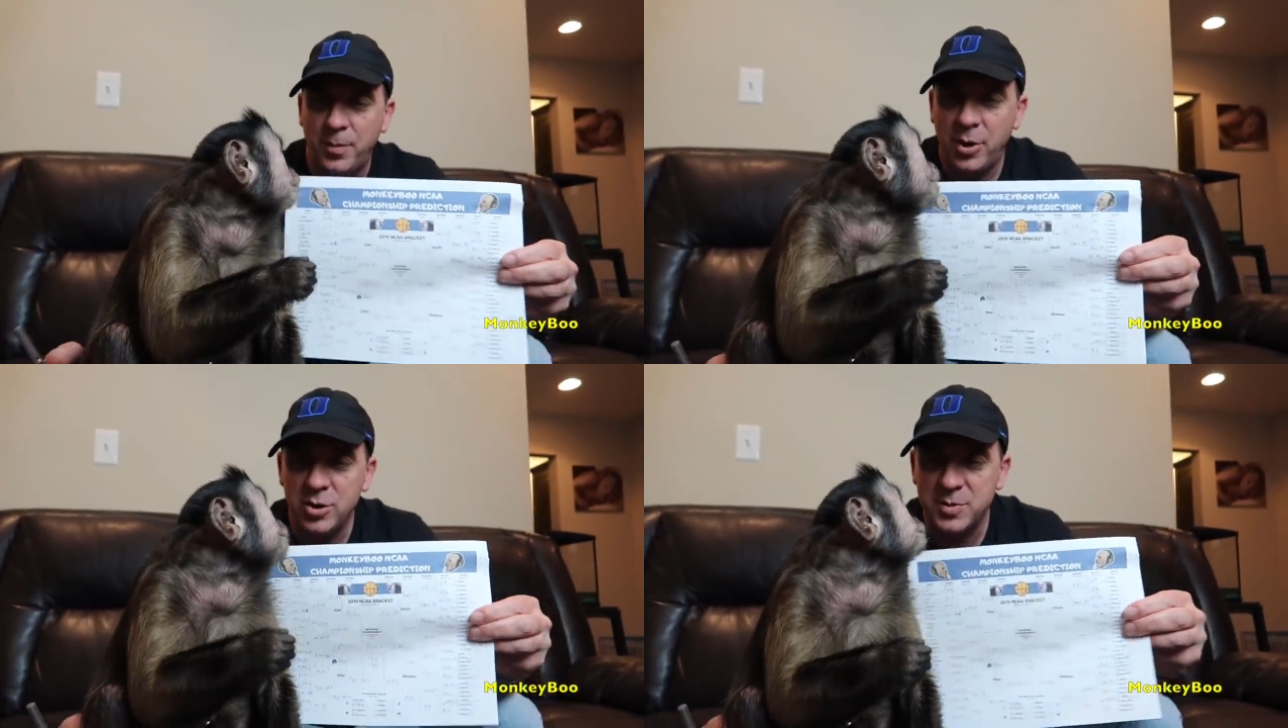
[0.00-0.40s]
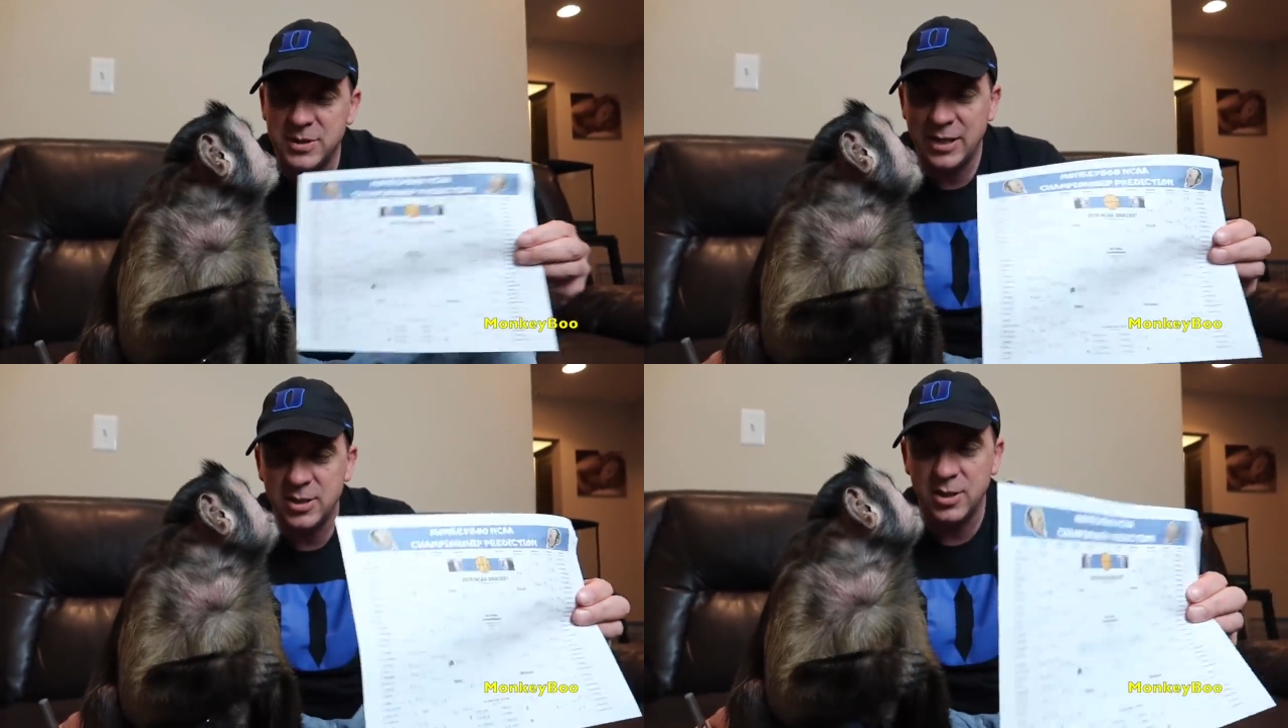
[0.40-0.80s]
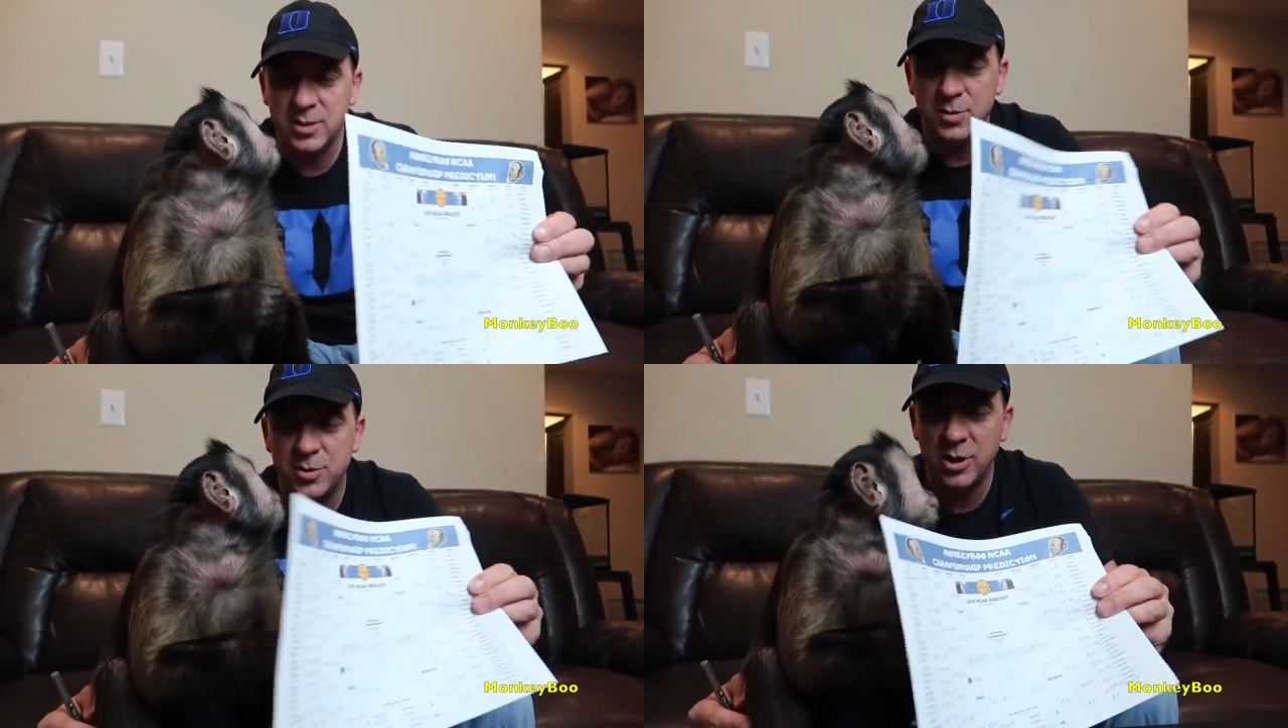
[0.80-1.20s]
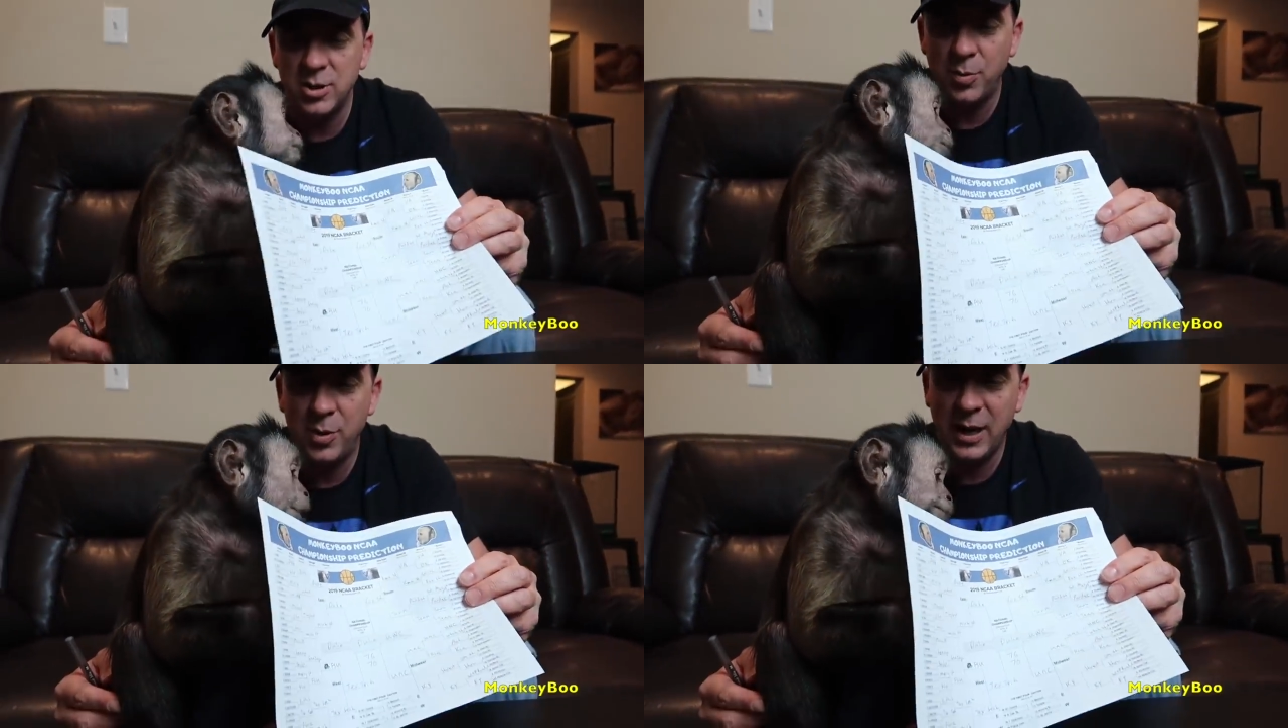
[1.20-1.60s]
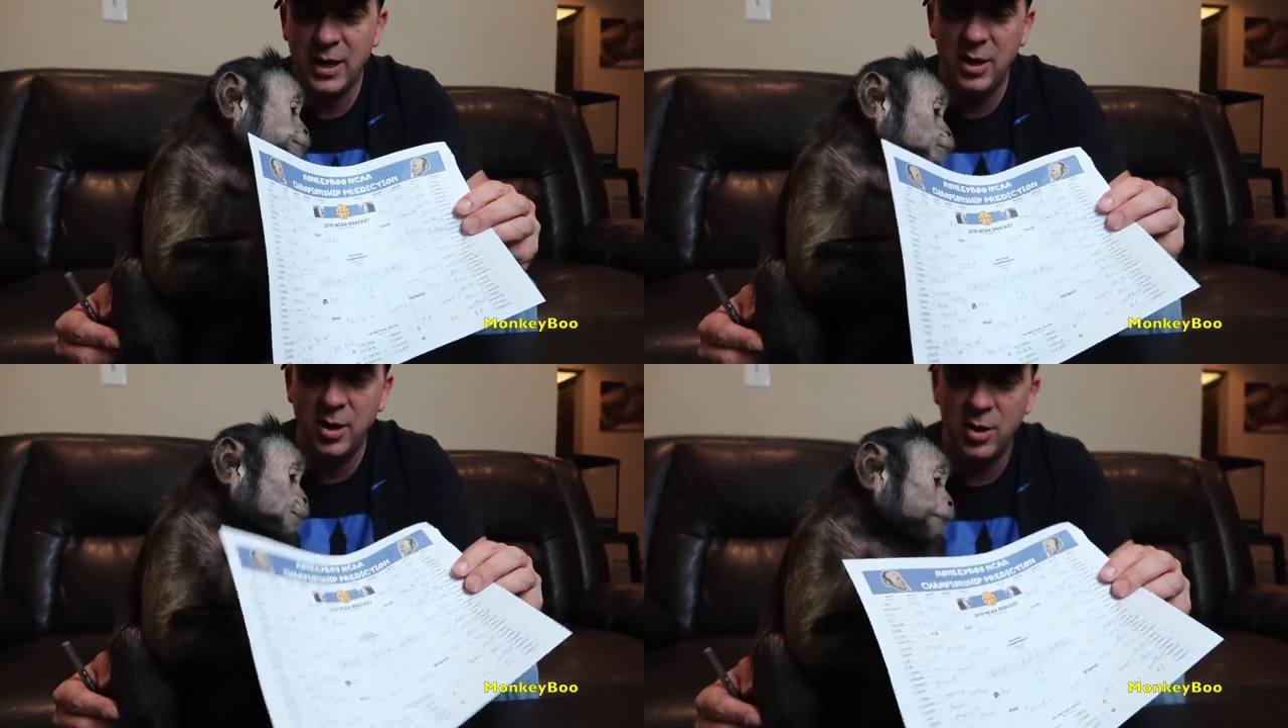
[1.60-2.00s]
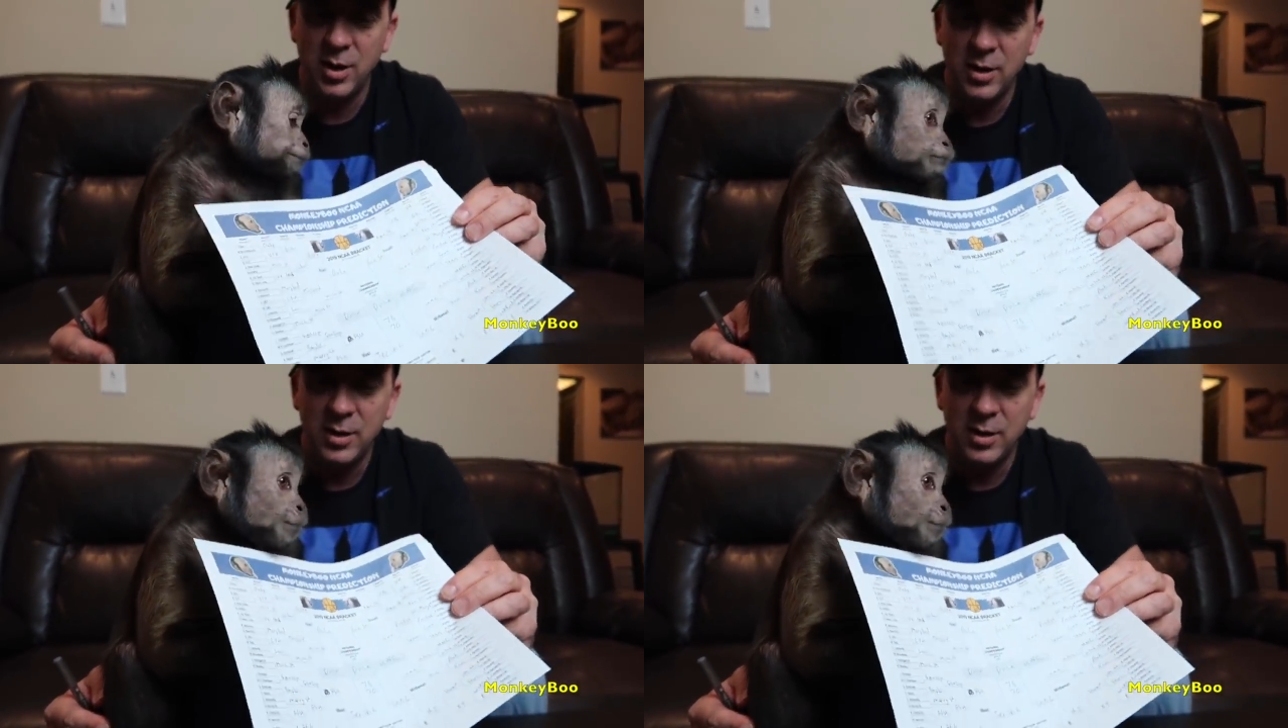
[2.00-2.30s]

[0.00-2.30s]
going to pose beside your, shoot your bracket here.